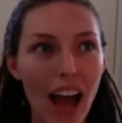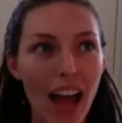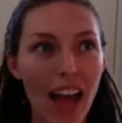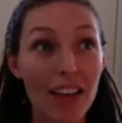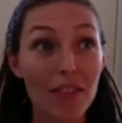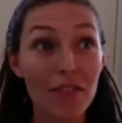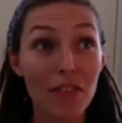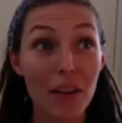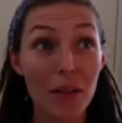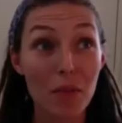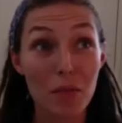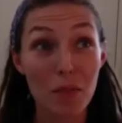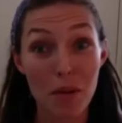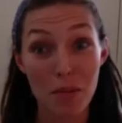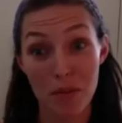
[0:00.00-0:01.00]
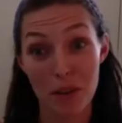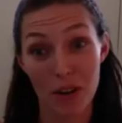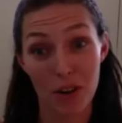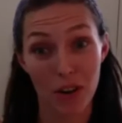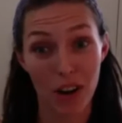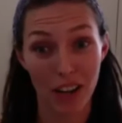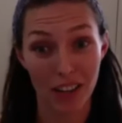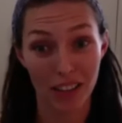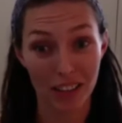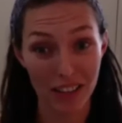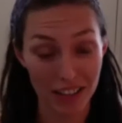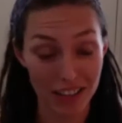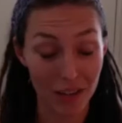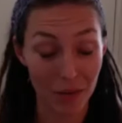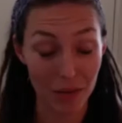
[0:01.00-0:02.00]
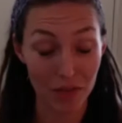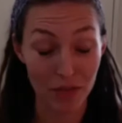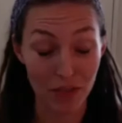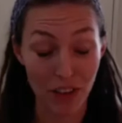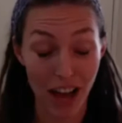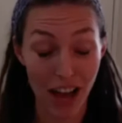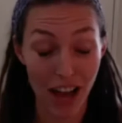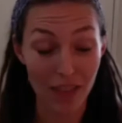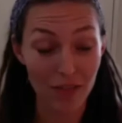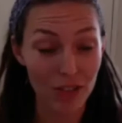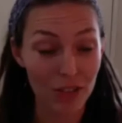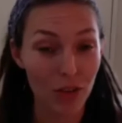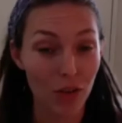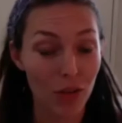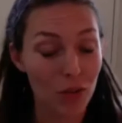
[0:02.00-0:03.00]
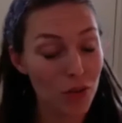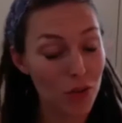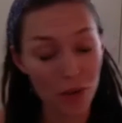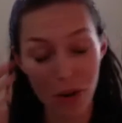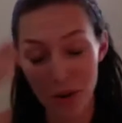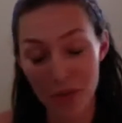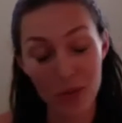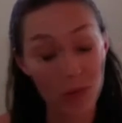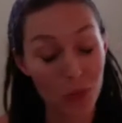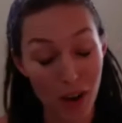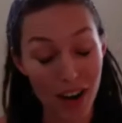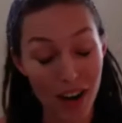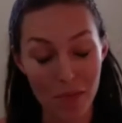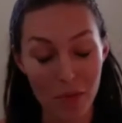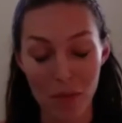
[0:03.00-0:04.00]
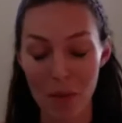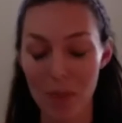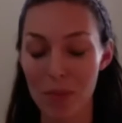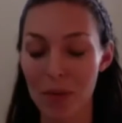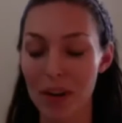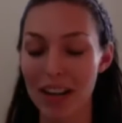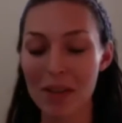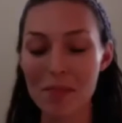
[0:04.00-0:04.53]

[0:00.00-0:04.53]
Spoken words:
if I'm remembering correctly, because I was 5, so who knows what I'm remembering,